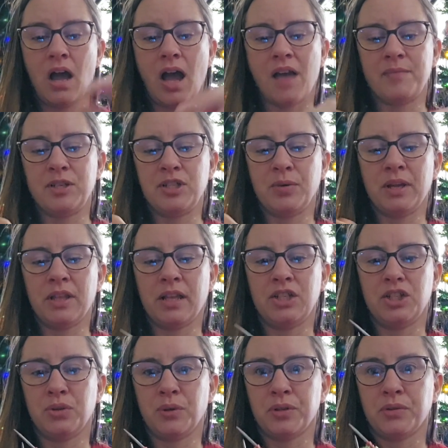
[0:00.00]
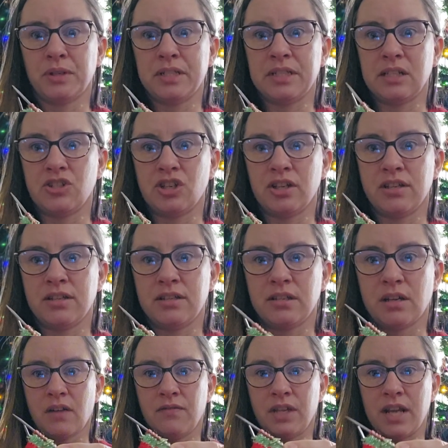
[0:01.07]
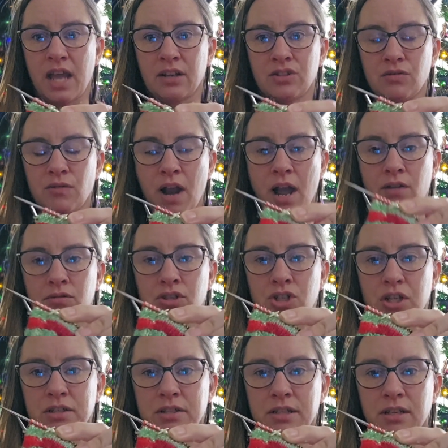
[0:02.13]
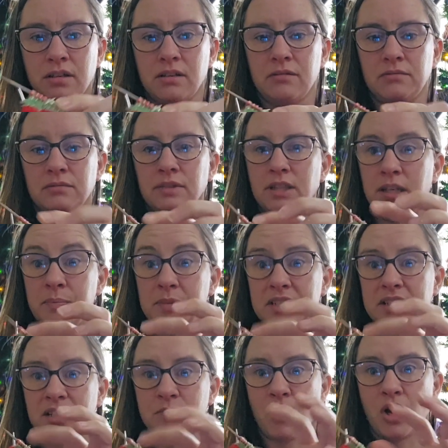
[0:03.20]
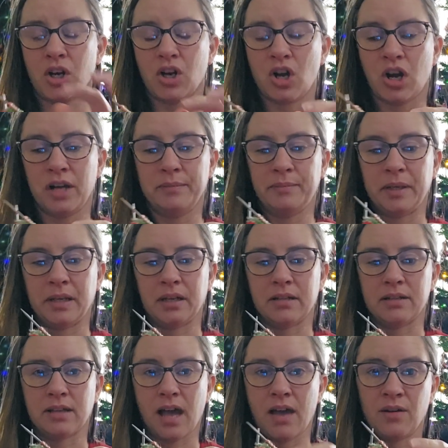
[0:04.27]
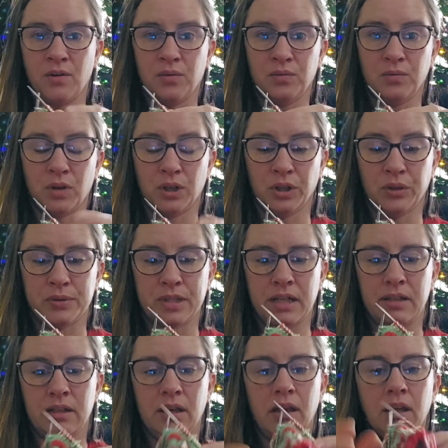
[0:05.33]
I've been doing like 2 or 3 stitches the next round just to keep the stitch marker on because I don't want to lose it.